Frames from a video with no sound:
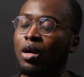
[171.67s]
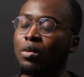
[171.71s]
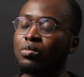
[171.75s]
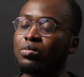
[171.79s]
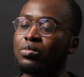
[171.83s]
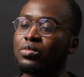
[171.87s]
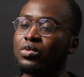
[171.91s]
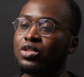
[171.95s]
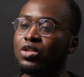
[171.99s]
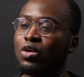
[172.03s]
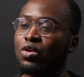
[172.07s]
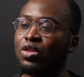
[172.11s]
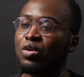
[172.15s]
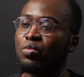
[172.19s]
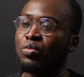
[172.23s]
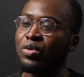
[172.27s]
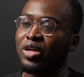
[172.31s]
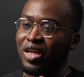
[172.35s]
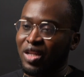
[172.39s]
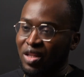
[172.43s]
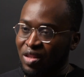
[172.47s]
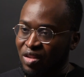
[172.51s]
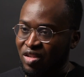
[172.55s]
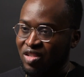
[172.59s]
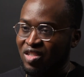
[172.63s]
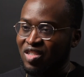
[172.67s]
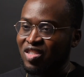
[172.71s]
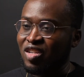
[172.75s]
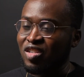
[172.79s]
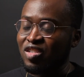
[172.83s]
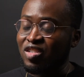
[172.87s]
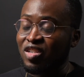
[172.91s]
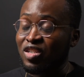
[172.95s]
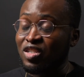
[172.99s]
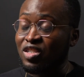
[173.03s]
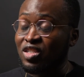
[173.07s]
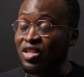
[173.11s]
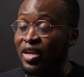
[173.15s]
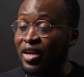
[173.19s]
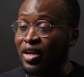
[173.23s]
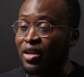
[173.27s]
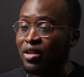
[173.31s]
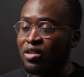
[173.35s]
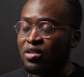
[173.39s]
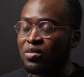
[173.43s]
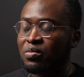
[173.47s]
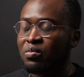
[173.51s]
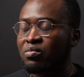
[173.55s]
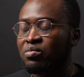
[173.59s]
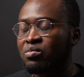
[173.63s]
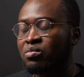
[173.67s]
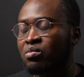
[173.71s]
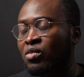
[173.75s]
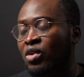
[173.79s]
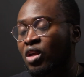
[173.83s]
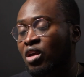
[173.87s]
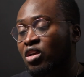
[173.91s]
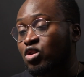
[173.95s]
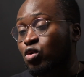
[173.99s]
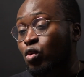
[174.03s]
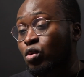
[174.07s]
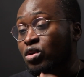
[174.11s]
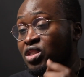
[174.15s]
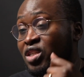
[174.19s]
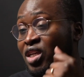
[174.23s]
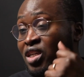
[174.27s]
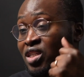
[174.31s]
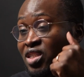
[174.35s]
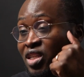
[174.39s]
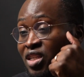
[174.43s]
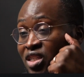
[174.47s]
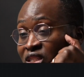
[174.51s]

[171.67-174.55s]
So then we get into CT scans. So a CT